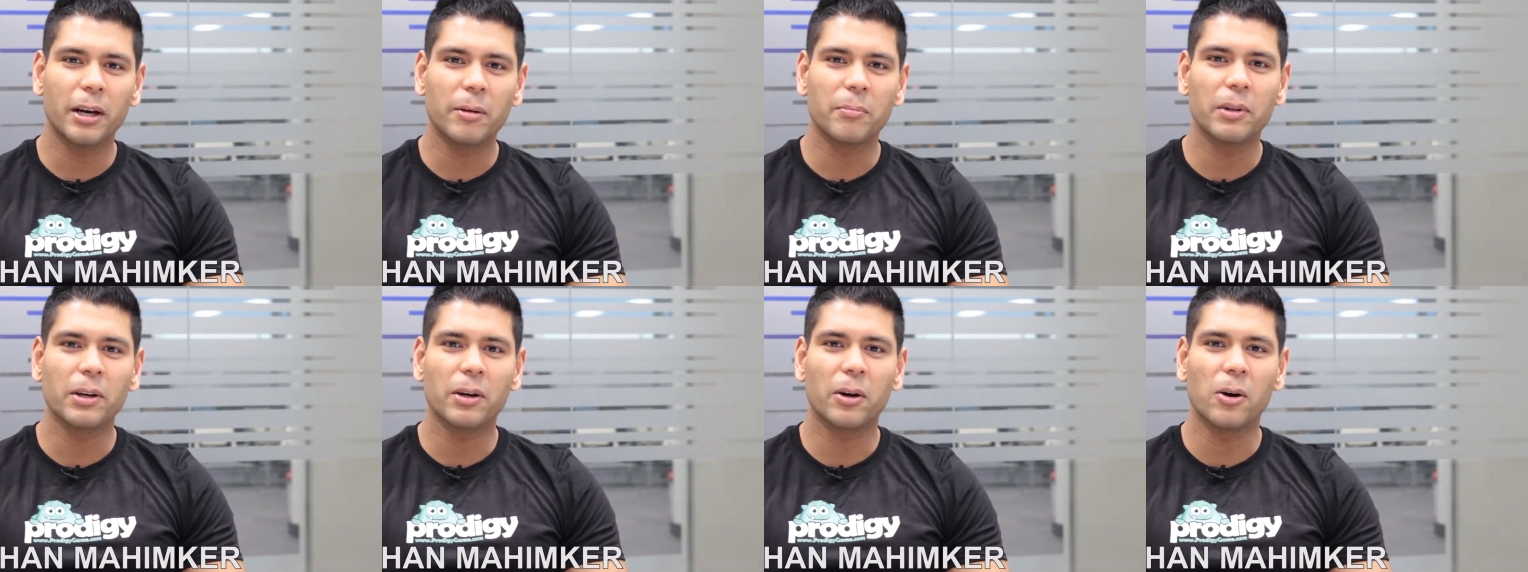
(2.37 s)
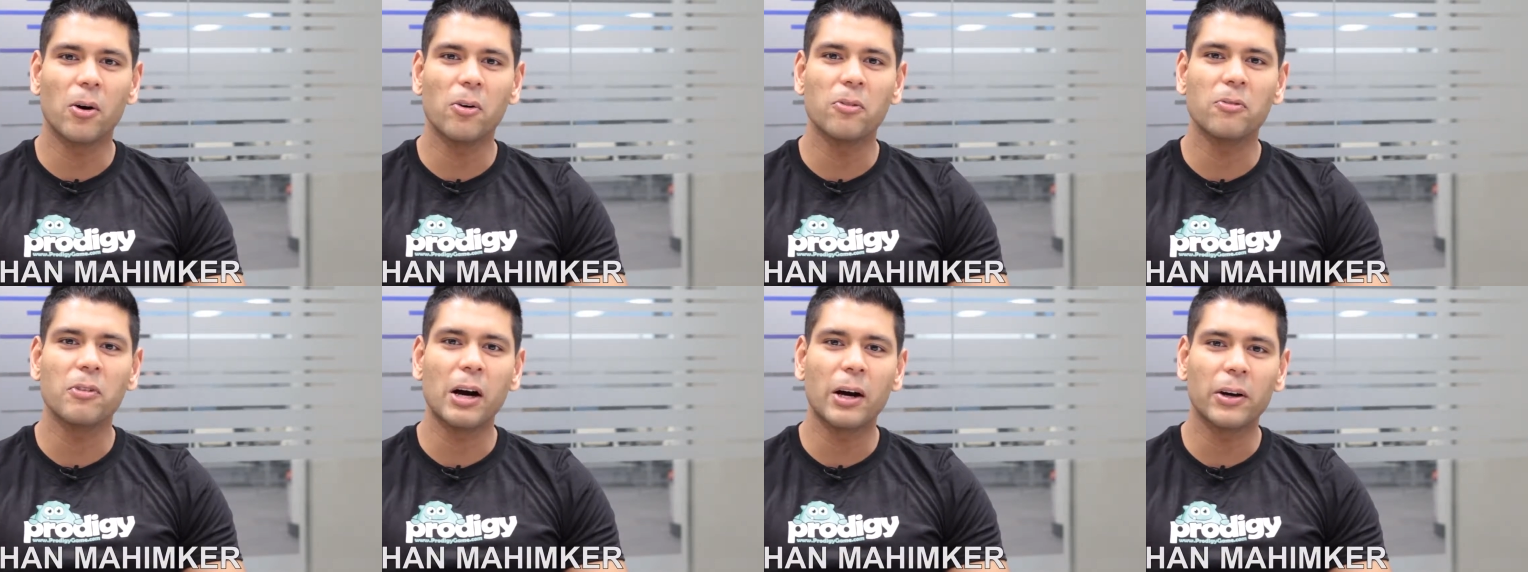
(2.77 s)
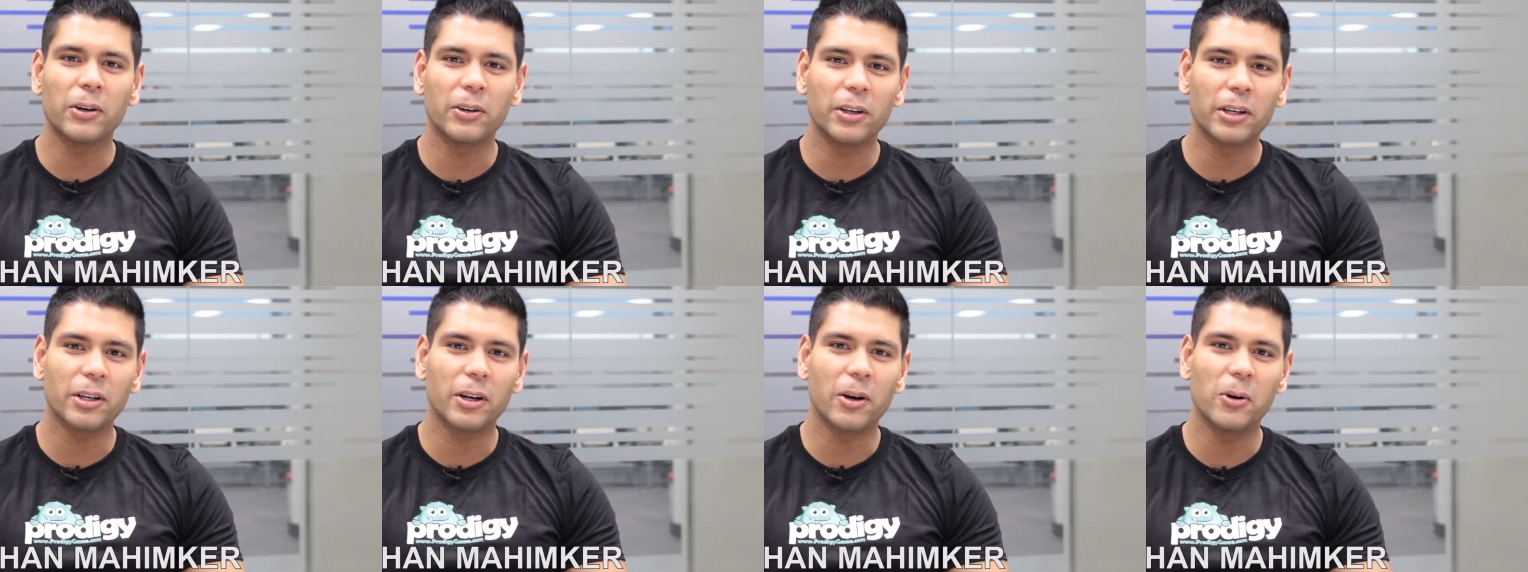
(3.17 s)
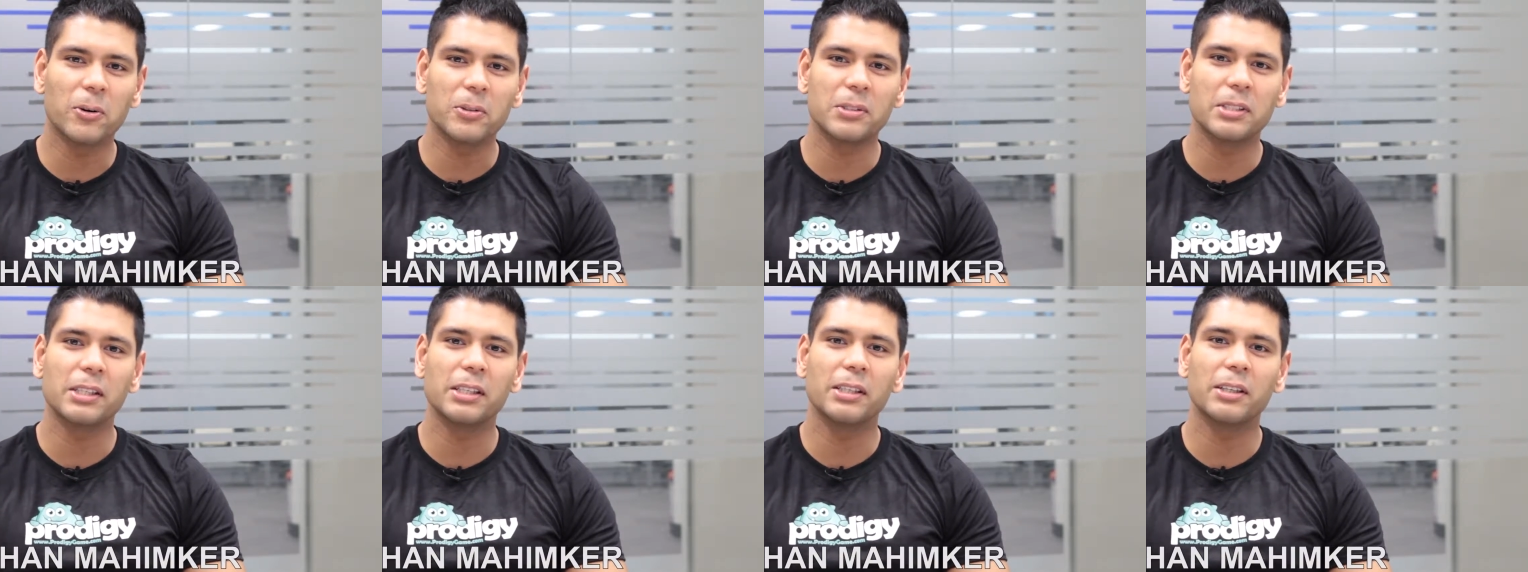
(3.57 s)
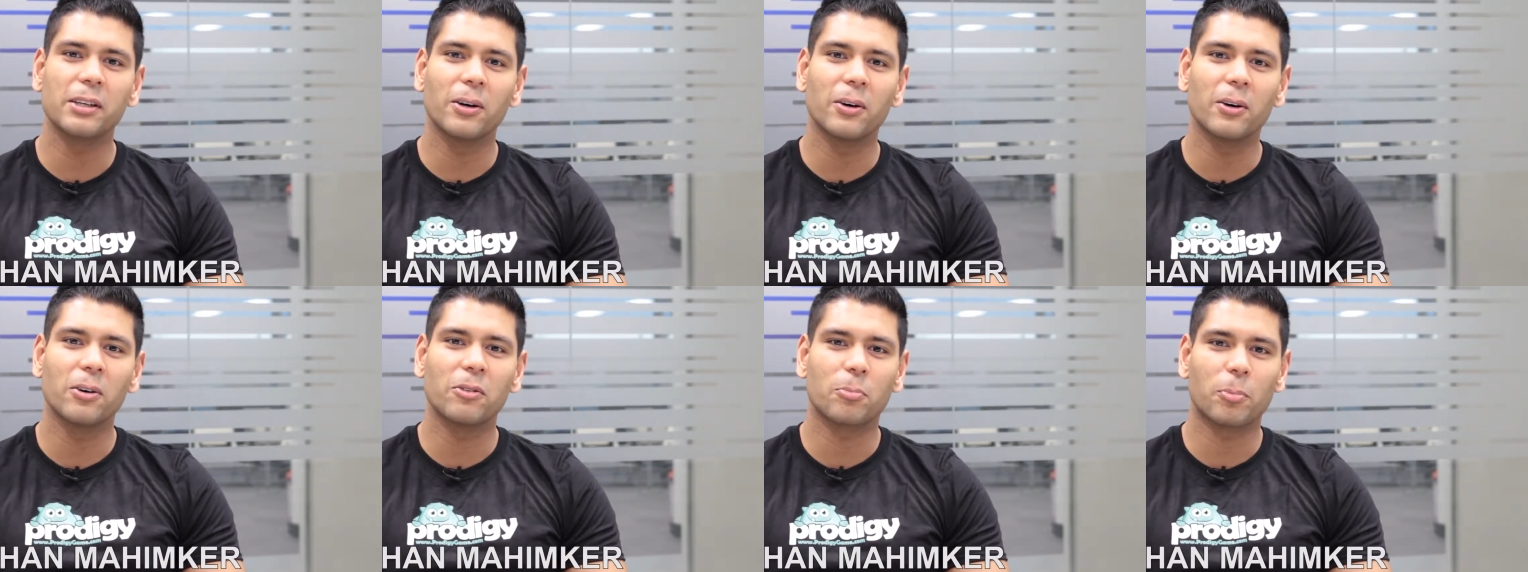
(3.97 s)
I'm the co-founder and
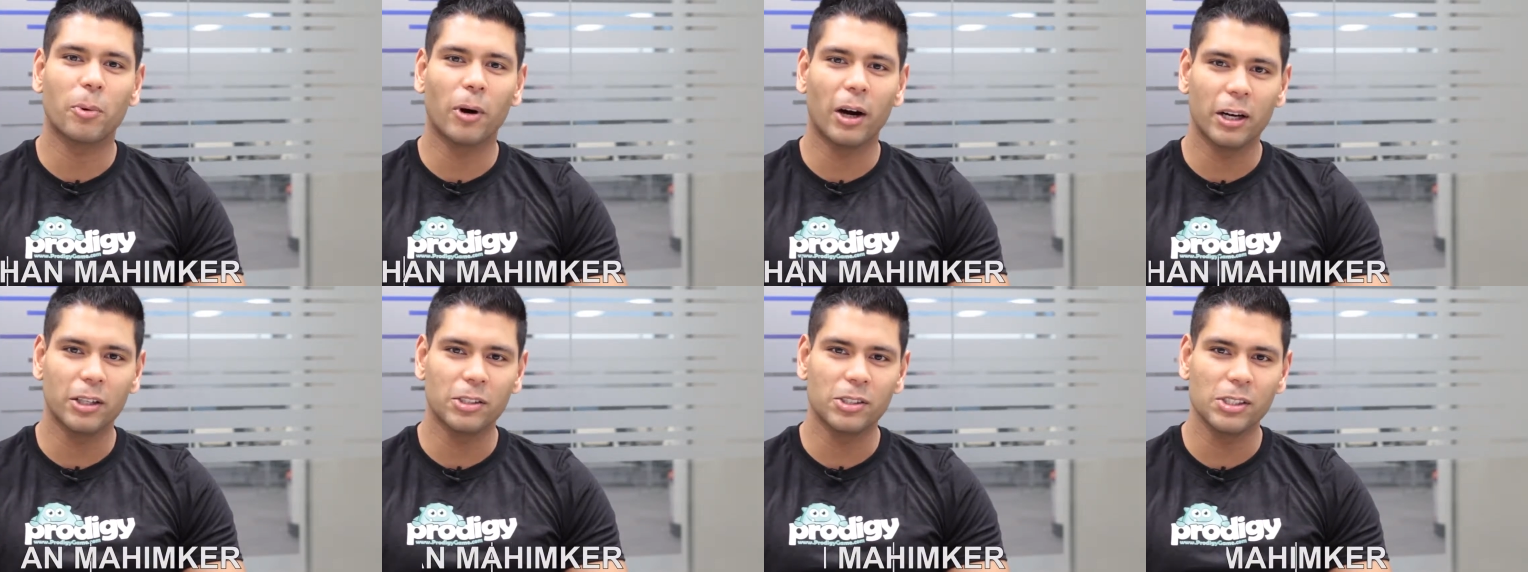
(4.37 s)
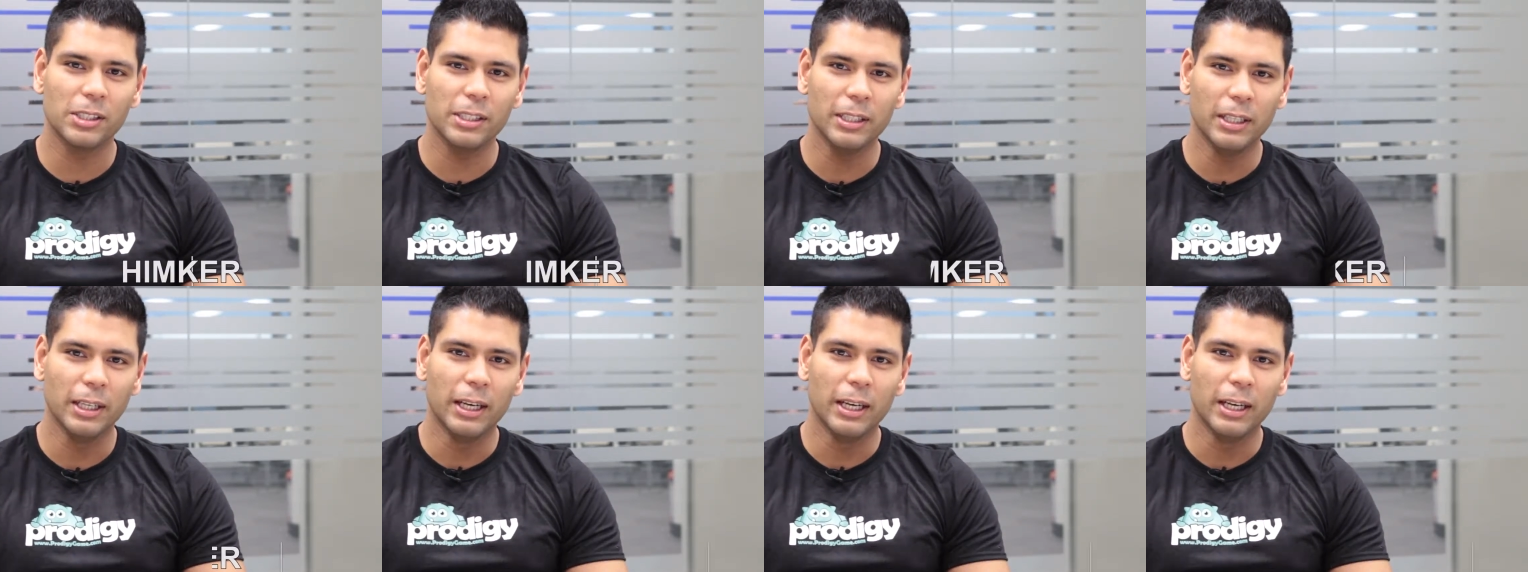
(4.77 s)
co-CEO of Prodigy.